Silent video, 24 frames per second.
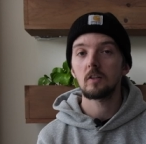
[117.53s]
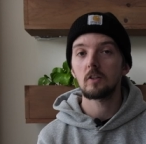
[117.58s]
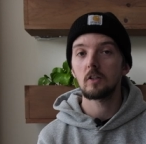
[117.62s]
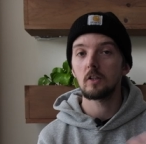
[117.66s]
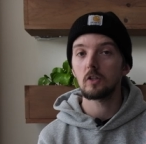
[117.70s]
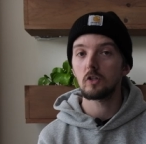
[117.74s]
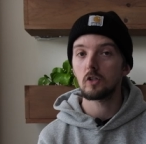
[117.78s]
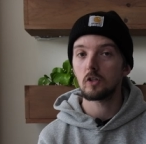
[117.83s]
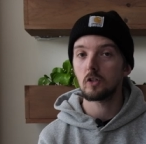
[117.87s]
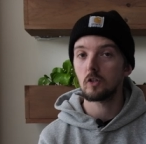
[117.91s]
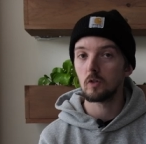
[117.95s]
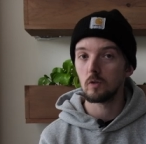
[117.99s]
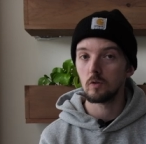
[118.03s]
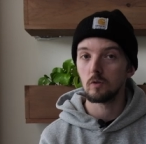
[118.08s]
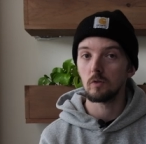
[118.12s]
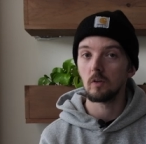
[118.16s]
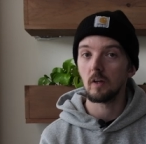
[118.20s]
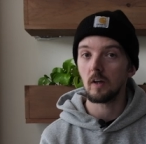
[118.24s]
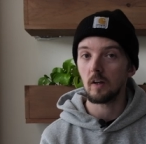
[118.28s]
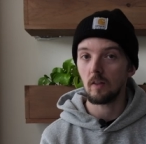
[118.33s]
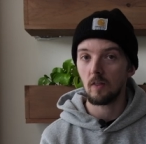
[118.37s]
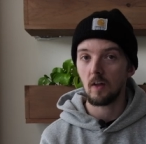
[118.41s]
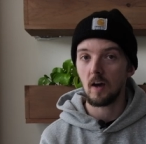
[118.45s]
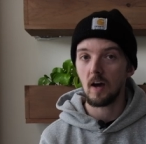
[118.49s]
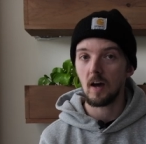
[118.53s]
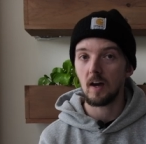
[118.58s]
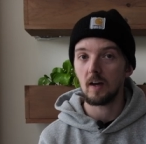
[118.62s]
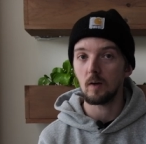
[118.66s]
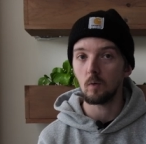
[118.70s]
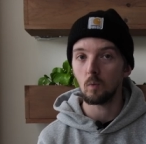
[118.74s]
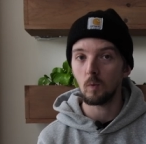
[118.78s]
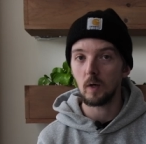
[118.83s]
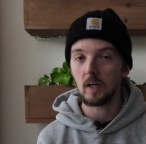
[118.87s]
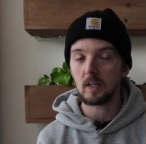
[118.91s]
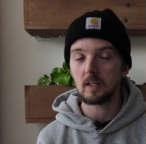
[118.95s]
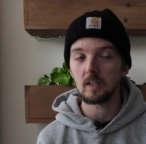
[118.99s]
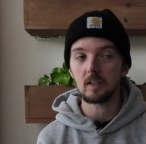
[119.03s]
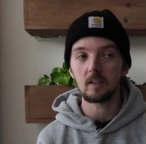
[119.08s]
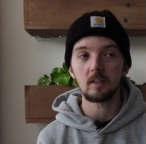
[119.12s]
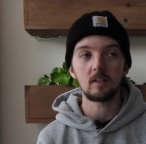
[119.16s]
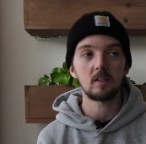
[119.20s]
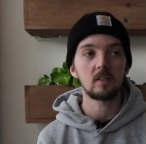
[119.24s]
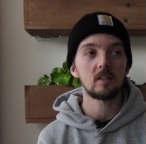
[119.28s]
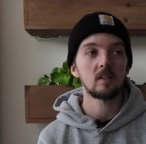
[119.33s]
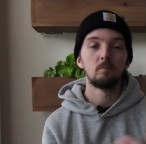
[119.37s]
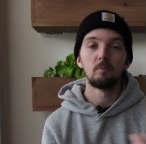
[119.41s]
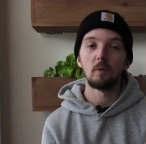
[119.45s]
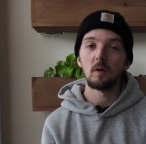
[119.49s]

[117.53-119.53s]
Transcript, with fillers: to shoot like that at weddings,